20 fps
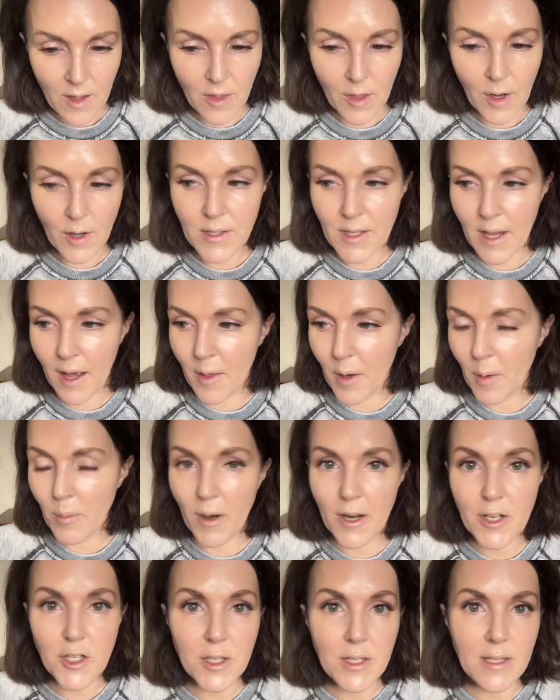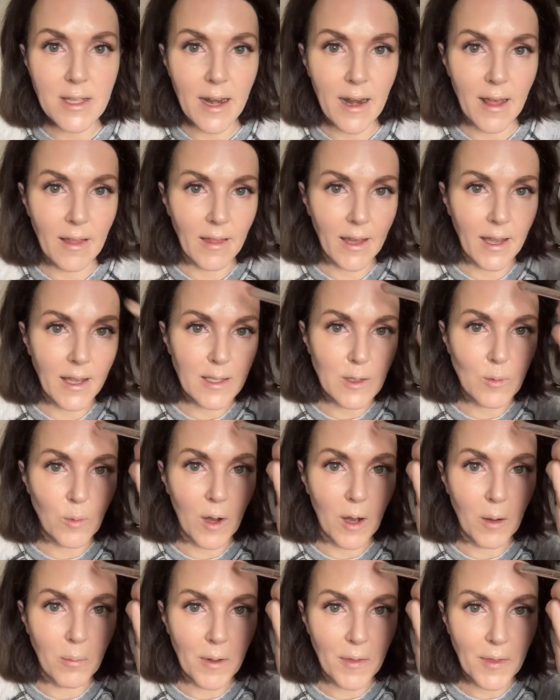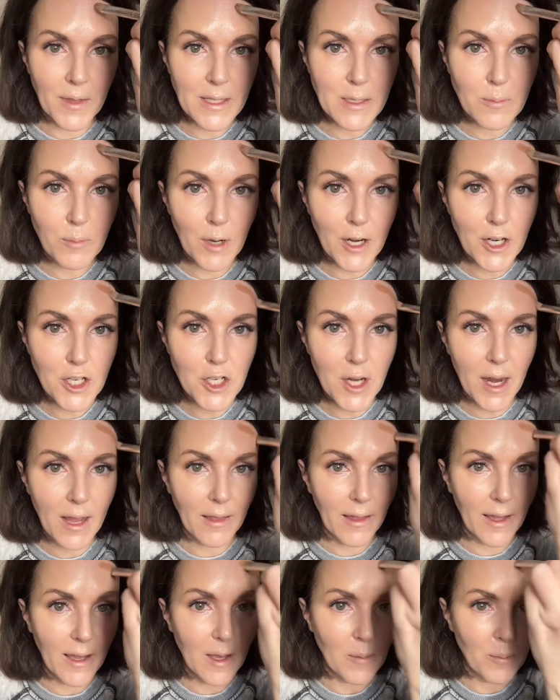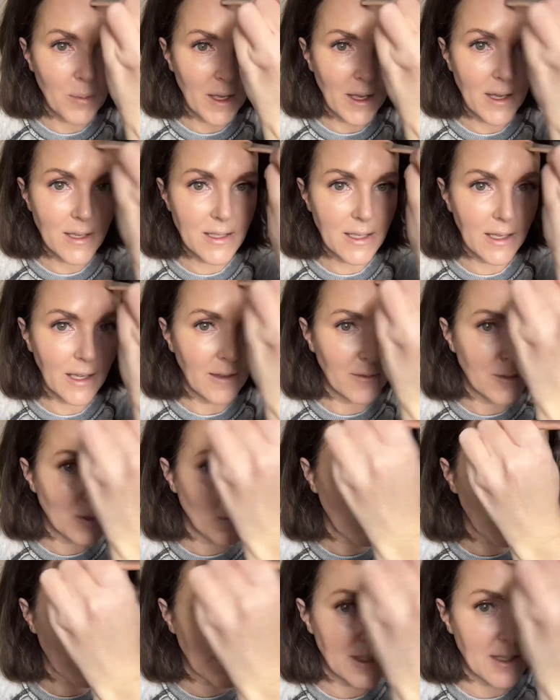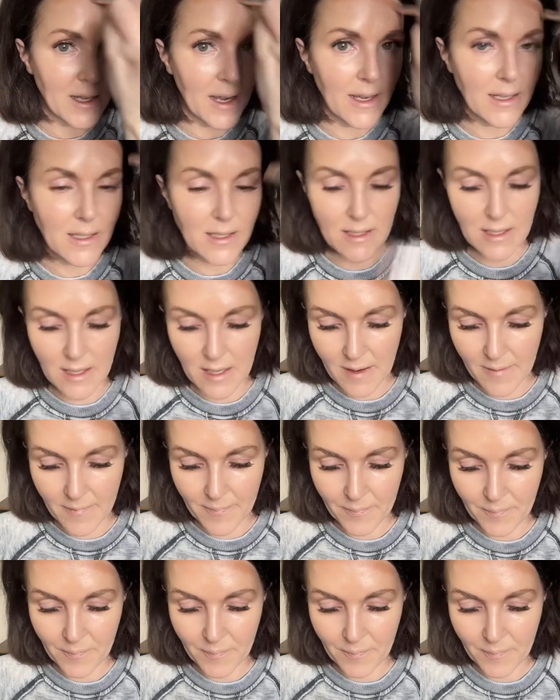There's other brushes that I like as well, but this brush, I like it because it gives precise